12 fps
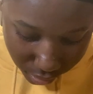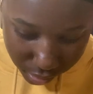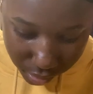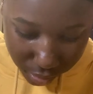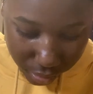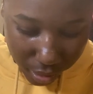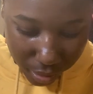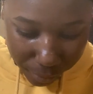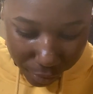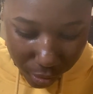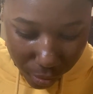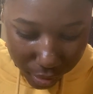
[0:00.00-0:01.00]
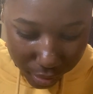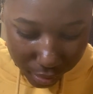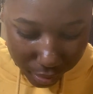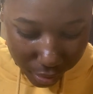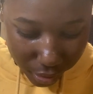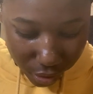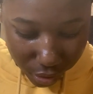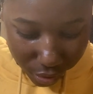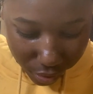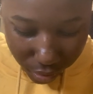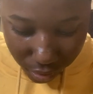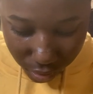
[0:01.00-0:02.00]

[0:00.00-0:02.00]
so yeah we're going to dinner